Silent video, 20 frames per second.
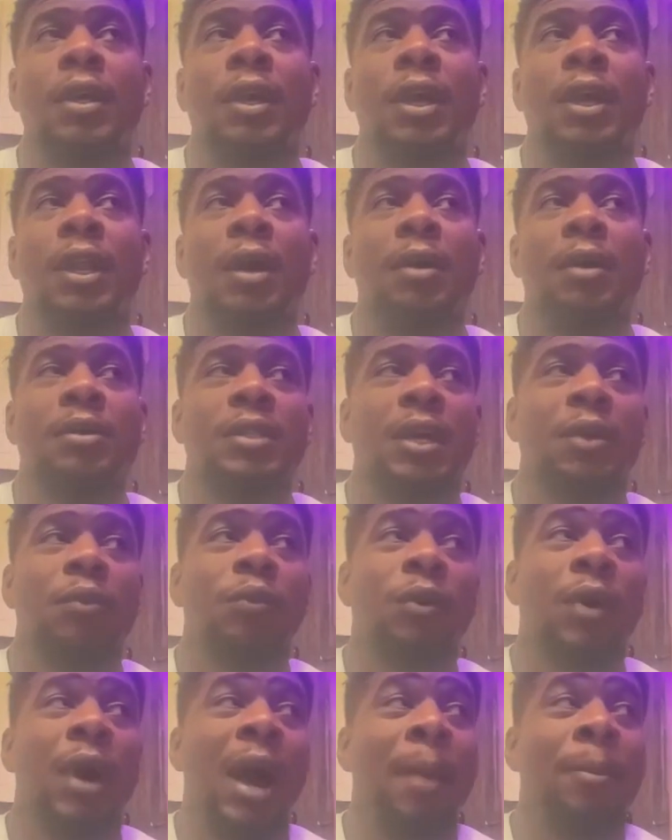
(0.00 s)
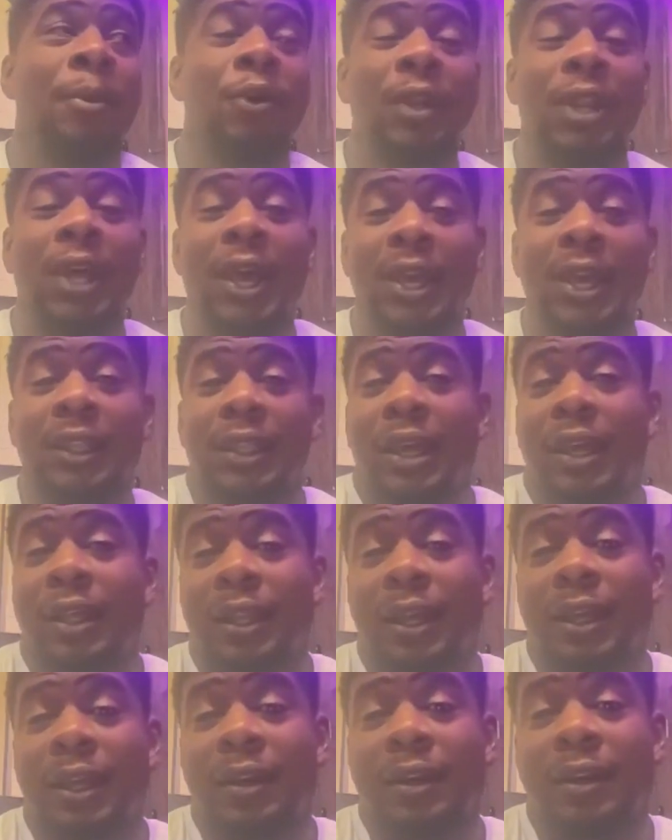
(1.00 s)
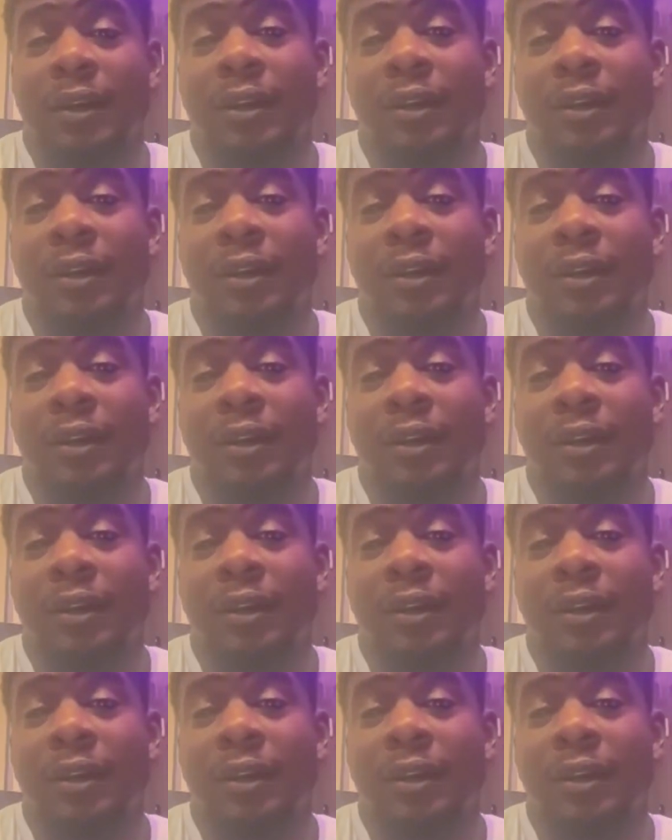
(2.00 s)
And I was like, well, I'm gonna hate that later.